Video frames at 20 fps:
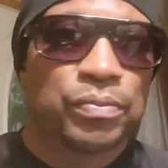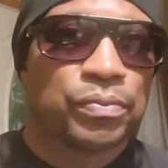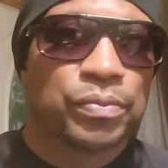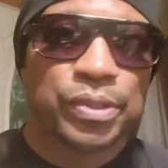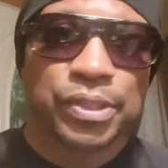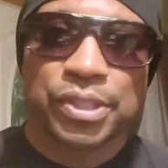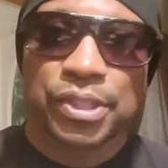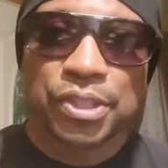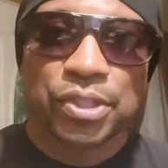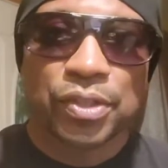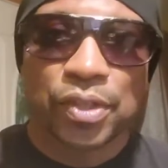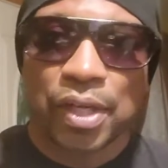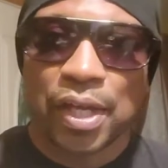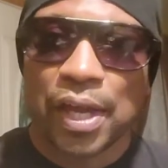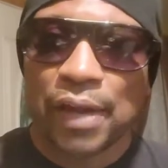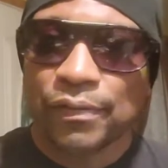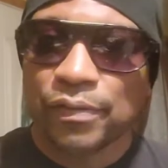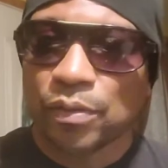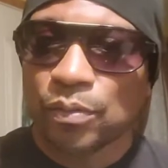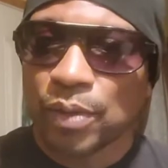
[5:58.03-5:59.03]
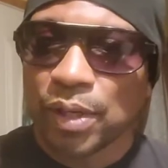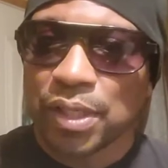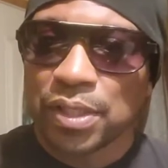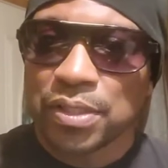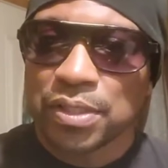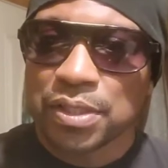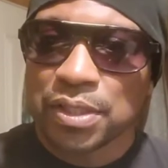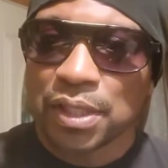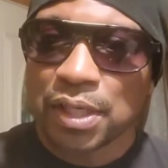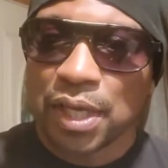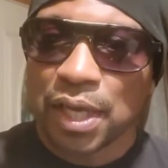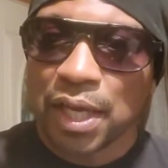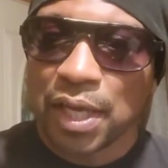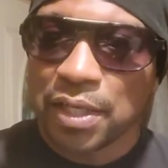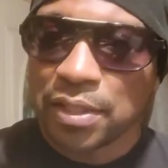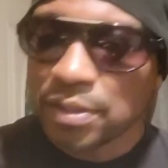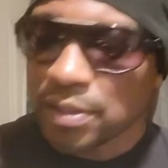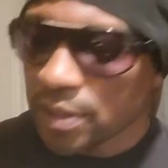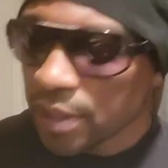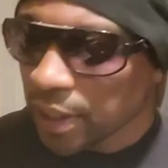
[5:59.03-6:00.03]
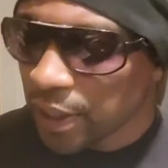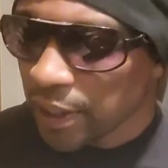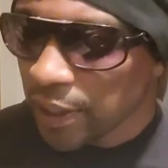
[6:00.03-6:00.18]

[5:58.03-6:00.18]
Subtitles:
we're just going to have to wait and see, guys.